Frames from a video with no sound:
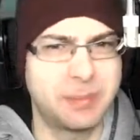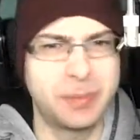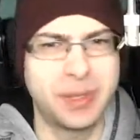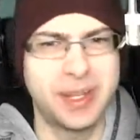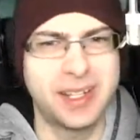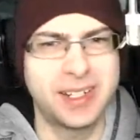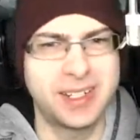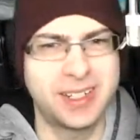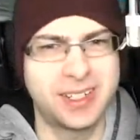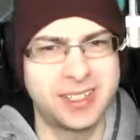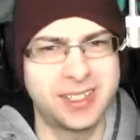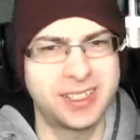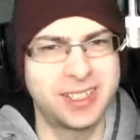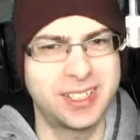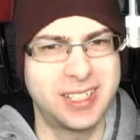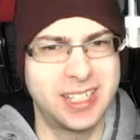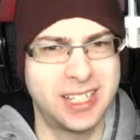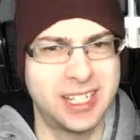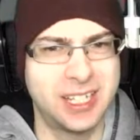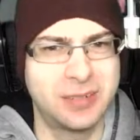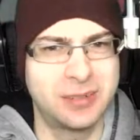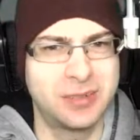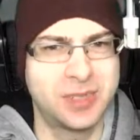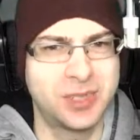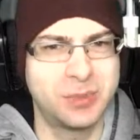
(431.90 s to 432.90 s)
depend on the
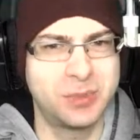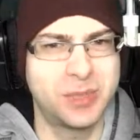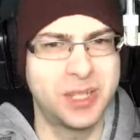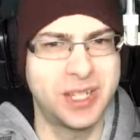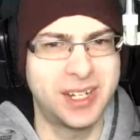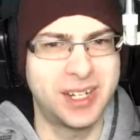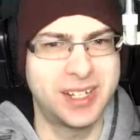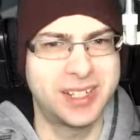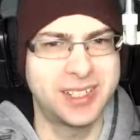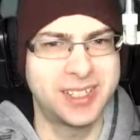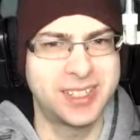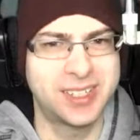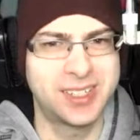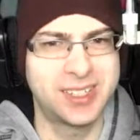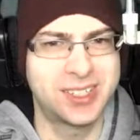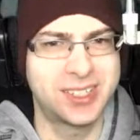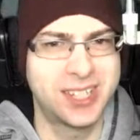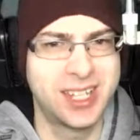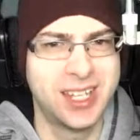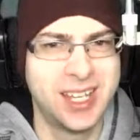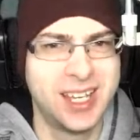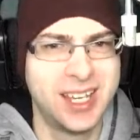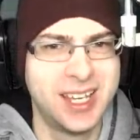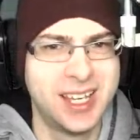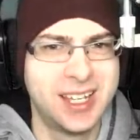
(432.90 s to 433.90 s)
game, to be honest.
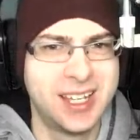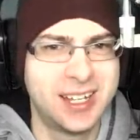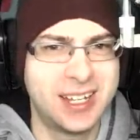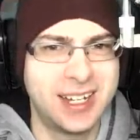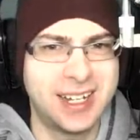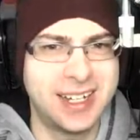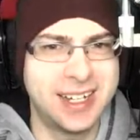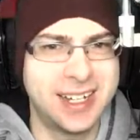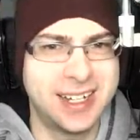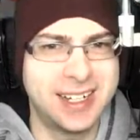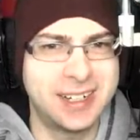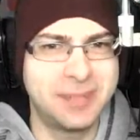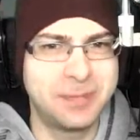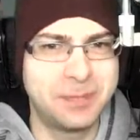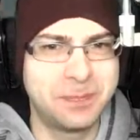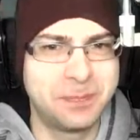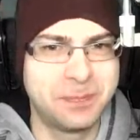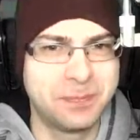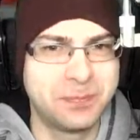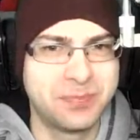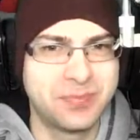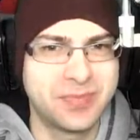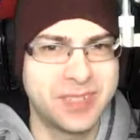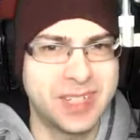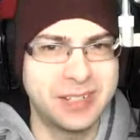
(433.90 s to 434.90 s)
I, I,
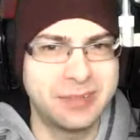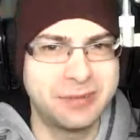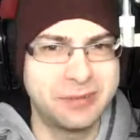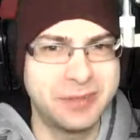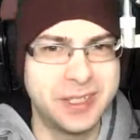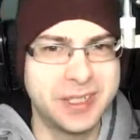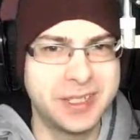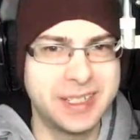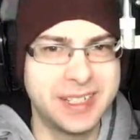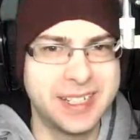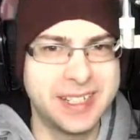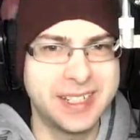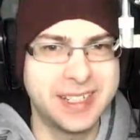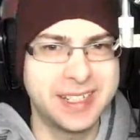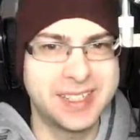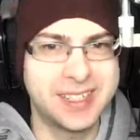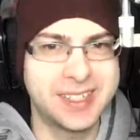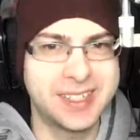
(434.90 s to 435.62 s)
I feel like